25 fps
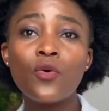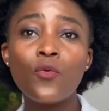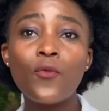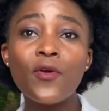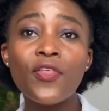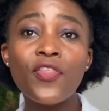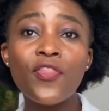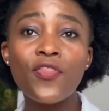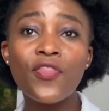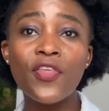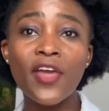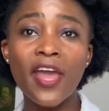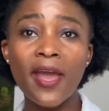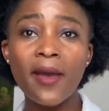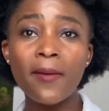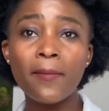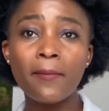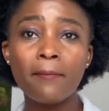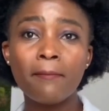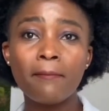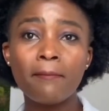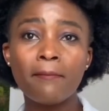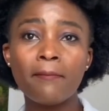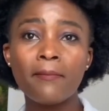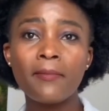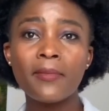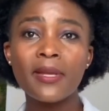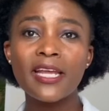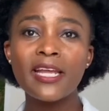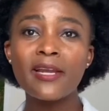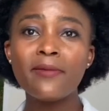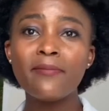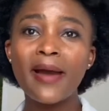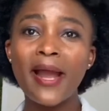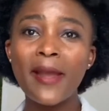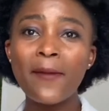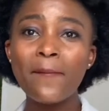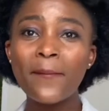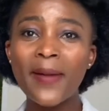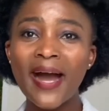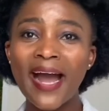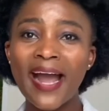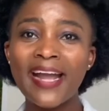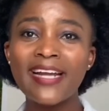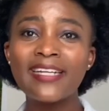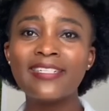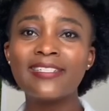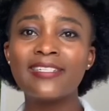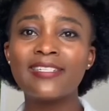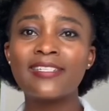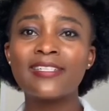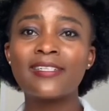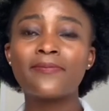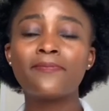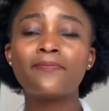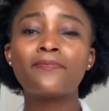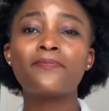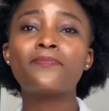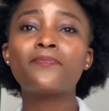with them in my mind